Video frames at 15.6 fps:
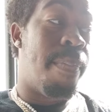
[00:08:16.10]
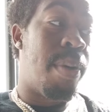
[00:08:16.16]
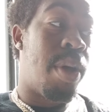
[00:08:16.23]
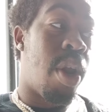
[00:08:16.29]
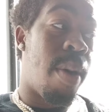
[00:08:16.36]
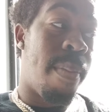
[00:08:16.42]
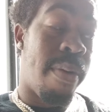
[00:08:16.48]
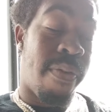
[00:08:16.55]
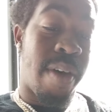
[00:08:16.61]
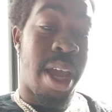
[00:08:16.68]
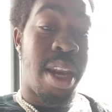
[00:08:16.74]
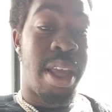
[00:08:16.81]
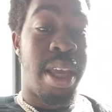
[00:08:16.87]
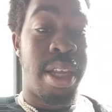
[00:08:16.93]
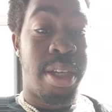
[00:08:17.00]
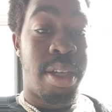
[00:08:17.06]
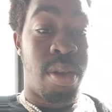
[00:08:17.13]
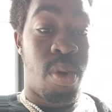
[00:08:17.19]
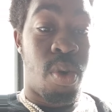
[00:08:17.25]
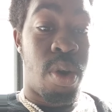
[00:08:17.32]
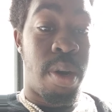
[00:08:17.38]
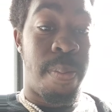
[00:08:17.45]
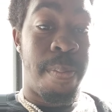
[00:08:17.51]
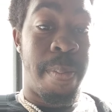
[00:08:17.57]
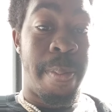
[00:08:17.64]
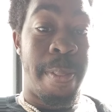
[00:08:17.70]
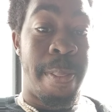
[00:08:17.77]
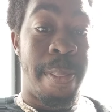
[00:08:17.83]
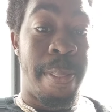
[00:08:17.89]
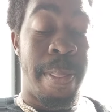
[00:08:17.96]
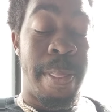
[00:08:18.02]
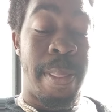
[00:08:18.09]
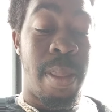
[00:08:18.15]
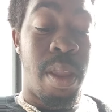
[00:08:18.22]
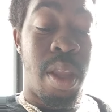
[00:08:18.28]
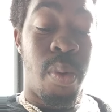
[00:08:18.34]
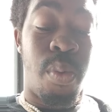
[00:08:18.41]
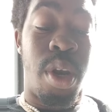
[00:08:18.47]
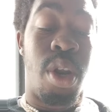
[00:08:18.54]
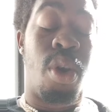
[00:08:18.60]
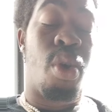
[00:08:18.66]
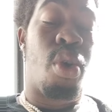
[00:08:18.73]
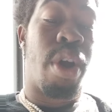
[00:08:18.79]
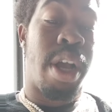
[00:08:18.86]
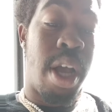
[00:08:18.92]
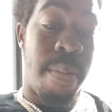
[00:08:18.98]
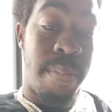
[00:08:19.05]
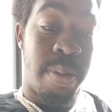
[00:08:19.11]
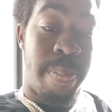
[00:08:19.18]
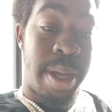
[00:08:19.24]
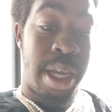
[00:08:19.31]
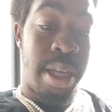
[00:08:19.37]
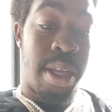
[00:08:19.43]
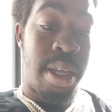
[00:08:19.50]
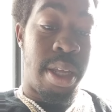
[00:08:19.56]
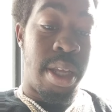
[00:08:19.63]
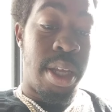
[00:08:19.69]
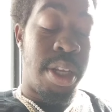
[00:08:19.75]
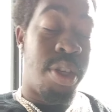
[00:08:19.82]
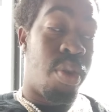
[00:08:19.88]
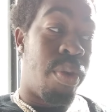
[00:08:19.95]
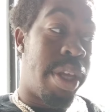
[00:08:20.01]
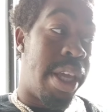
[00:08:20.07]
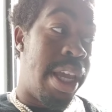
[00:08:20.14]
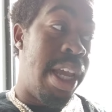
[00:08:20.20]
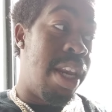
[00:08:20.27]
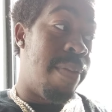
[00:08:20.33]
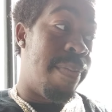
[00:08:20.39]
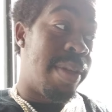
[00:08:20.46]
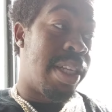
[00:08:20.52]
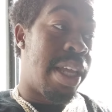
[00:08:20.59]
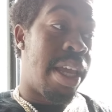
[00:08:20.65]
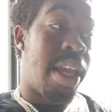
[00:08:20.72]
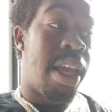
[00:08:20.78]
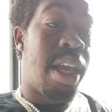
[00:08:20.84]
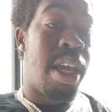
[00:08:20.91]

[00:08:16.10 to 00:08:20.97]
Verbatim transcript: could put up a fight against the Lord when the Lord comes back. So the kingdom is at